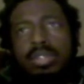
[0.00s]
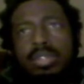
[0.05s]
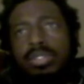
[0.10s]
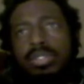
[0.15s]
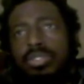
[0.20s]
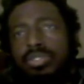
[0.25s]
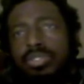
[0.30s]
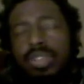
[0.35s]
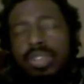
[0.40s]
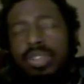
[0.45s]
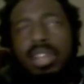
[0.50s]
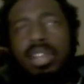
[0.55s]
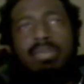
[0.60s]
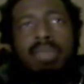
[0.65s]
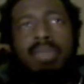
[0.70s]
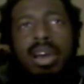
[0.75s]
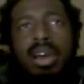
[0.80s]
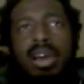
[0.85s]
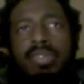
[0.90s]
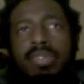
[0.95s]
trying to
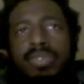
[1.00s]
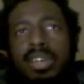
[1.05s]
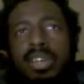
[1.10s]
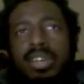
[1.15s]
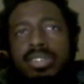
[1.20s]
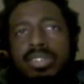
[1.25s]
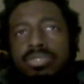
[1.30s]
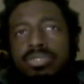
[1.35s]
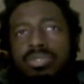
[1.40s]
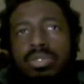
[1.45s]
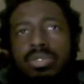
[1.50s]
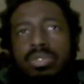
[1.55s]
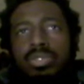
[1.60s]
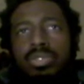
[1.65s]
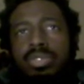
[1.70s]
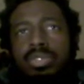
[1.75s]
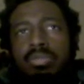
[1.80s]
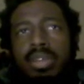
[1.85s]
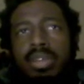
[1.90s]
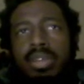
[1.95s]
modify controls
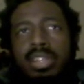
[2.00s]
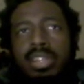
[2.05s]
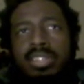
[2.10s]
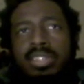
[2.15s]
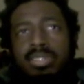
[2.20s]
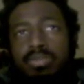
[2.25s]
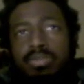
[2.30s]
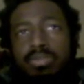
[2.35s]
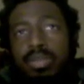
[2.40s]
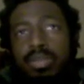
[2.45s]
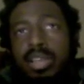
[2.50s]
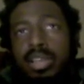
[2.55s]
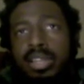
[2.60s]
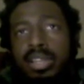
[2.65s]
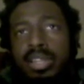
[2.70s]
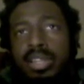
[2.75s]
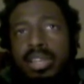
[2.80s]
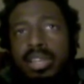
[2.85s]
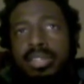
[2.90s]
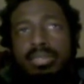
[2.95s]
on my, like, just playing,
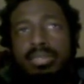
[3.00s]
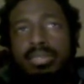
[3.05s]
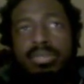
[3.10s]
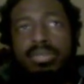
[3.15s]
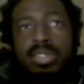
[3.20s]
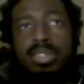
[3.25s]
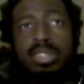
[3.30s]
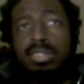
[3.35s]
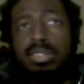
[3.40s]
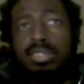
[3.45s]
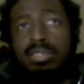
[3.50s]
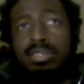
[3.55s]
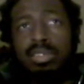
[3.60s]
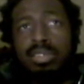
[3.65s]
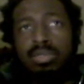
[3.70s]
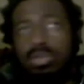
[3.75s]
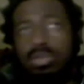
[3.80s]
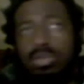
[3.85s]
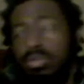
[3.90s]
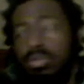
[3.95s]
like, it was like,
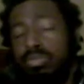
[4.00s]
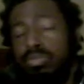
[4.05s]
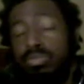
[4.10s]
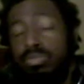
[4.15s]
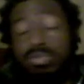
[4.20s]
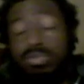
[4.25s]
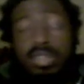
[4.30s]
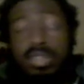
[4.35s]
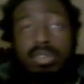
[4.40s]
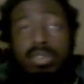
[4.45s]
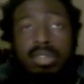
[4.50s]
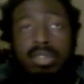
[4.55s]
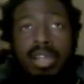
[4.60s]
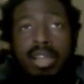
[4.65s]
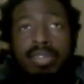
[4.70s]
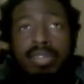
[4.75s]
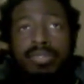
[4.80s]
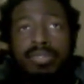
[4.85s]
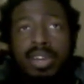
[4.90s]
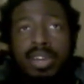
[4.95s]
oh, Dead or
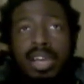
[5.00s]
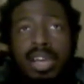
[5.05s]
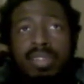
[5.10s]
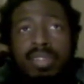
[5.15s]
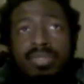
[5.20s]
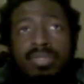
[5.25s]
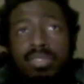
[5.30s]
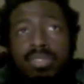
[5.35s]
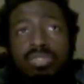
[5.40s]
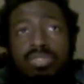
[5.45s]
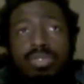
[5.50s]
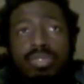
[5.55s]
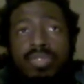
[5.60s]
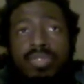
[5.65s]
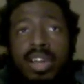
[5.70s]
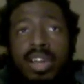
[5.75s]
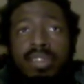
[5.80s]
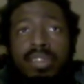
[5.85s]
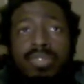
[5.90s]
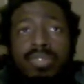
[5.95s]
Alive 5 and Virtua
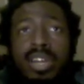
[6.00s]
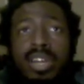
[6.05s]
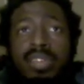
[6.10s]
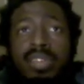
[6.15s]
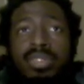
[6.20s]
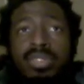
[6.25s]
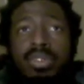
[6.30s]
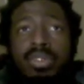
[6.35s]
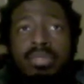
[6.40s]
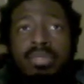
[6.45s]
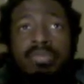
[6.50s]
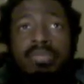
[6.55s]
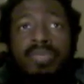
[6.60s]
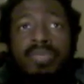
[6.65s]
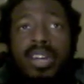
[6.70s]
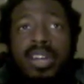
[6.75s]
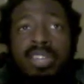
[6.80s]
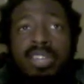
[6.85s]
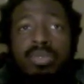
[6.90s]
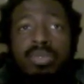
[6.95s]
Fighter 5, and they're
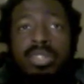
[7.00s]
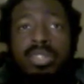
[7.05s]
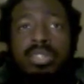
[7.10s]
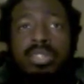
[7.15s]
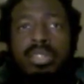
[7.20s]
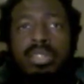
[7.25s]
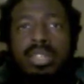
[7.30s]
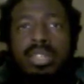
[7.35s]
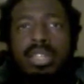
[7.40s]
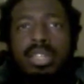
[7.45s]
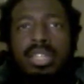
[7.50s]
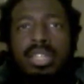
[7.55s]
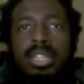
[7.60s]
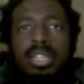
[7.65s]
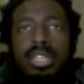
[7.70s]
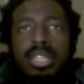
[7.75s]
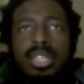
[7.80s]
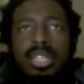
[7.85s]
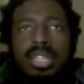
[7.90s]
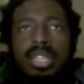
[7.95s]
fucking with it.
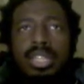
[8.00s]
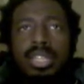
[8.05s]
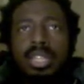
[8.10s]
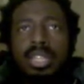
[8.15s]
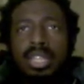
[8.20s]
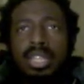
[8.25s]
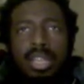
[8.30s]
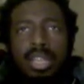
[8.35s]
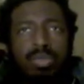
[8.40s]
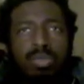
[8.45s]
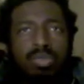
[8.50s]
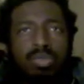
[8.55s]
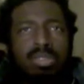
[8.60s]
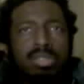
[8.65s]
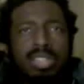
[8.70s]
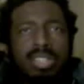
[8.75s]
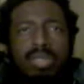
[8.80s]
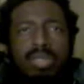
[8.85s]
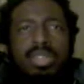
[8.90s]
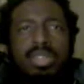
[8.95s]
And
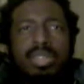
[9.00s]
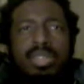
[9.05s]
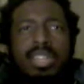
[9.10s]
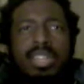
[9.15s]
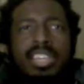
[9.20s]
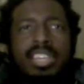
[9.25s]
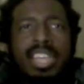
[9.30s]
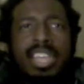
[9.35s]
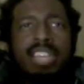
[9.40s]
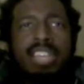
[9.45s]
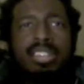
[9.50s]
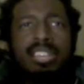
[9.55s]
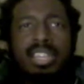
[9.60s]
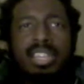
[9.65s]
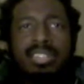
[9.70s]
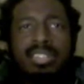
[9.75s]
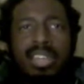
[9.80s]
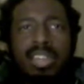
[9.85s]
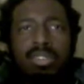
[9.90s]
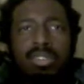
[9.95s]
we need to get into,
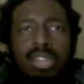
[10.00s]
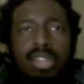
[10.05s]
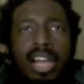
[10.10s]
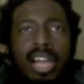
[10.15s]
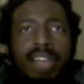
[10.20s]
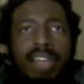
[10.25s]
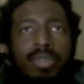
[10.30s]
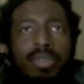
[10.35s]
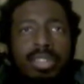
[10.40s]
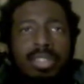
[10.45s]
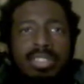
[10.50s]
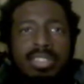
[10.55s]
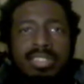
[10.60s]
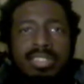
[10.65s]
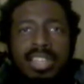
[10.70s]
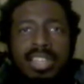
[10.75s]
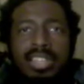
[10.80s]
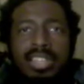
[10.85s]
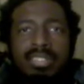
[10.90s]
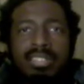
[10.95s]
like, Dead or Alive one of these
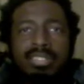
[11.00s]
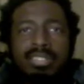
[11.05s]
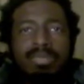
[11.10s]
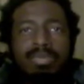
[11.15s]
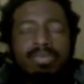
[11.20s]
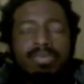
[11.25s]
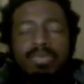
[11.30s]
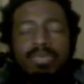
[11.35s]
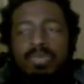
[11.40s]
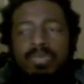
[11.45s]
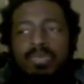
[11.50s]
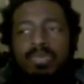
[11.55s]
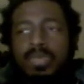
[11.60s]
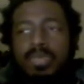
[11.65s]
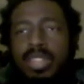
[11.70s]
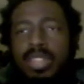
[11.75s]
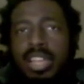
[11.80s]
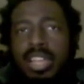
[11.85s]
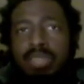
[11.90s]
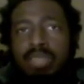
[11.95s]
days.
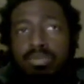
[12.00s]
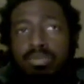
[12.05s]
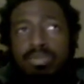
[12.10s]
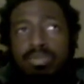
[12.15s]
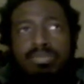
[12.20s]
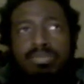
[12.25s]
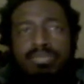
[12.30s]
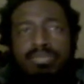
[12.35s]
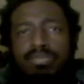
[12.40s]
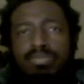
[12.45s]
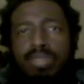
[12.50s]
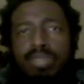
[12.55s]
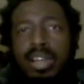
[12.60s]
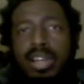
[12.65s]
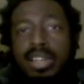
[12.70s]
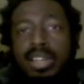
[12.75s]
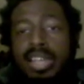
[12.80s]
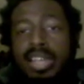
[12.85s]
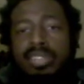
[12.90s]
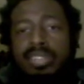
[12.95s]
Like,
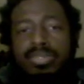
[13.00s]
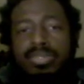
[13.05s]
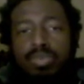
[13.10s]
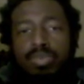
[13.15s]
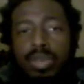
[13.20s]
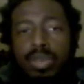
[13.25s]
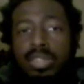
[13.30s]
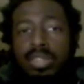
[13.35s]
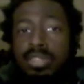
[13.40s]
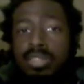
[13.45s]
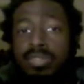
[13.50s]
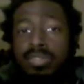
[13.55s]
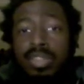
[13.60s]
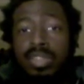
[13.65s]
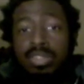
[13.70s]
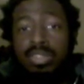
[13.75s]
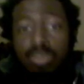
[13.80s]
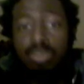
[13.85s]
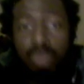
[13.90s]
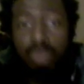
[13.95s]
probably next one of these if I
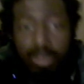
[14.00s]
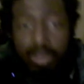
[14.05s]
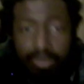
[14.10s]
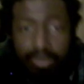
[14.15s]
do one.